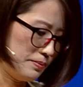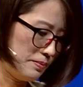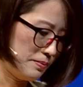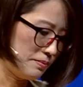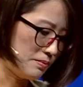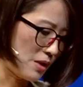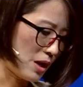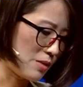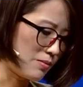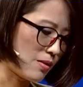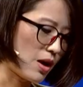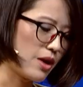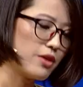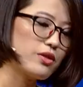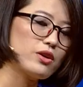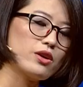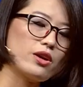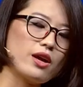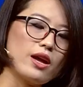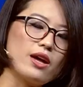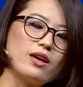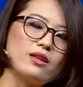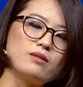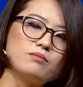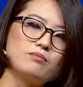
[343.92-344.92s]
My mother
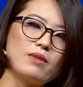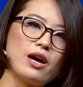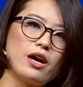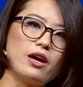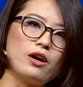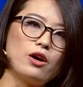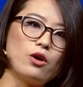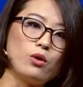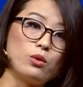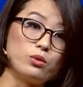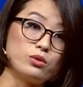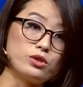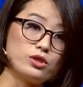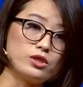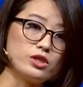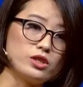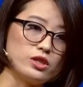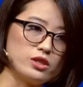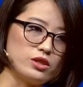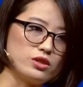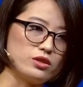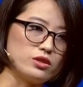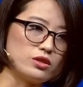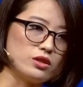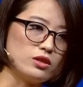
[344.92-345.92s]
and my older
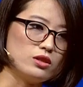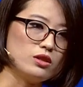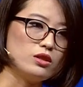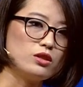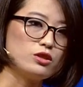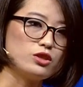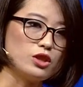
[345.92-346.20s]
sister,